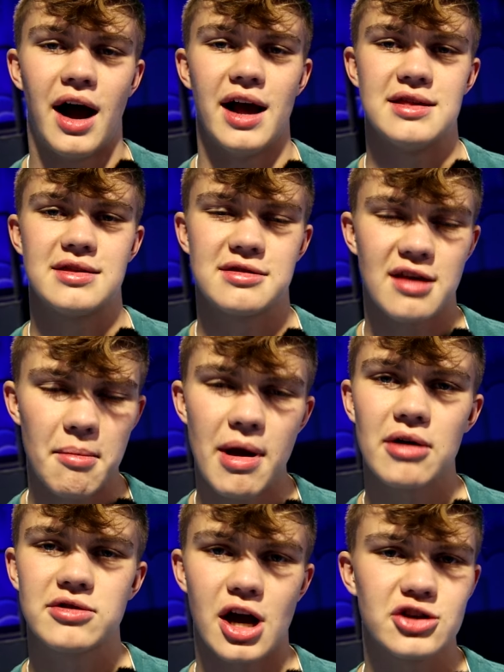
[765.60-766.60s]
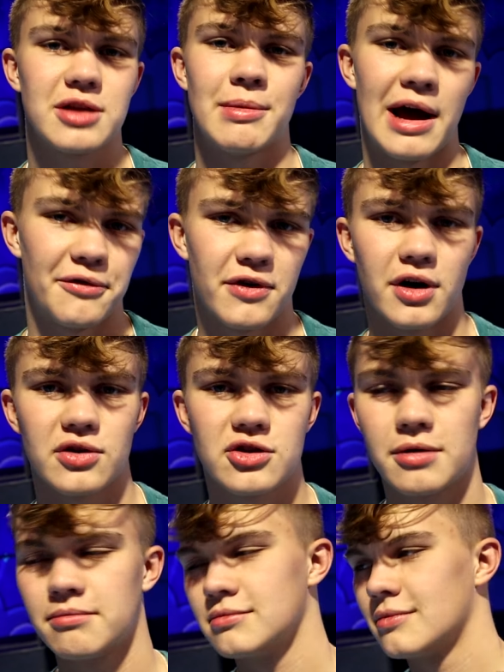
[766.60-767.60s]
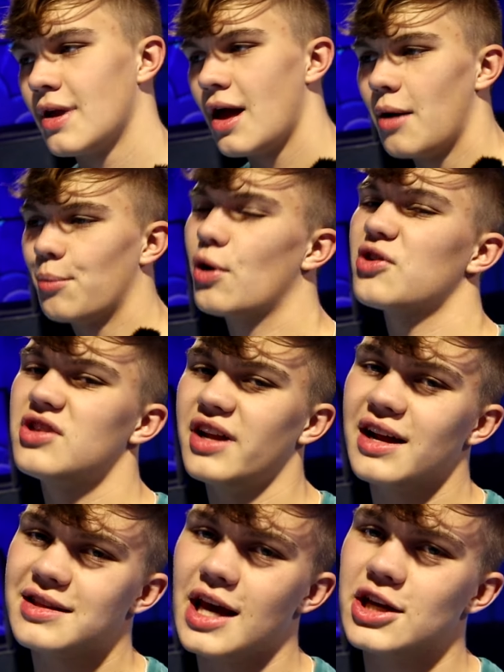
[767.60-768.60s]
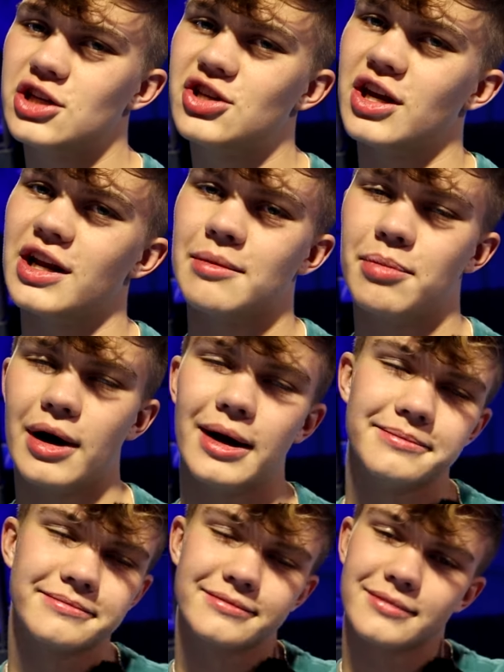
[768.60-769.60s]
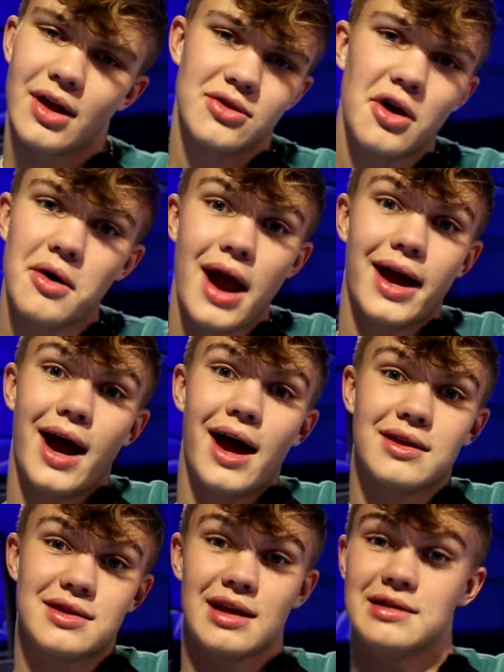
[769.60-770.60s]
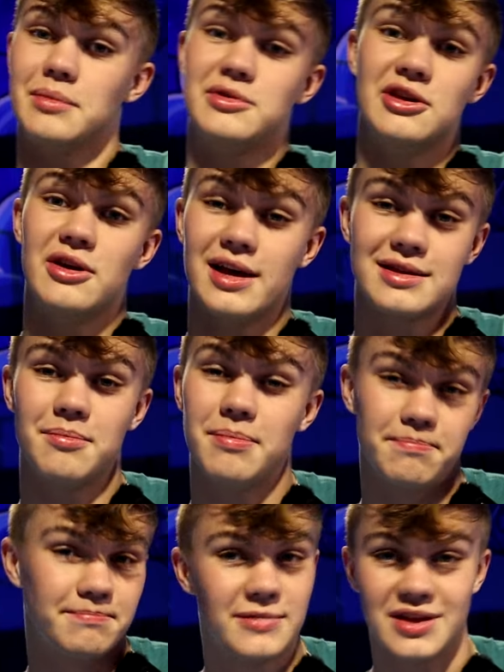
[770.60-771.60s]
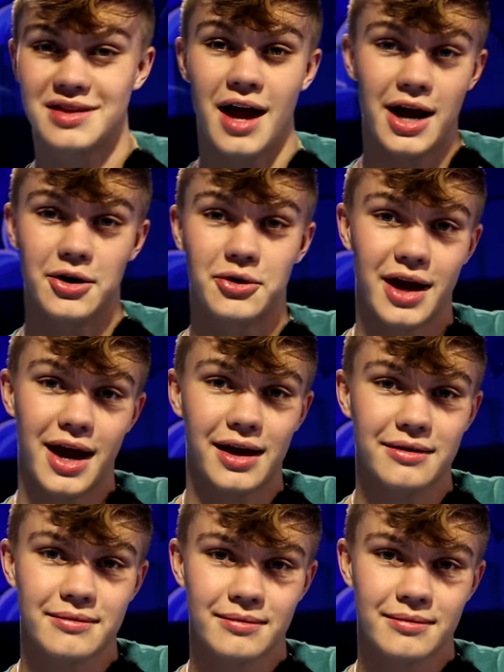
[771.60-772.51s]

I somehow touched the map first. Personally, I say she cheated, but that's all right, guys. That's up to you guys to decide, okay?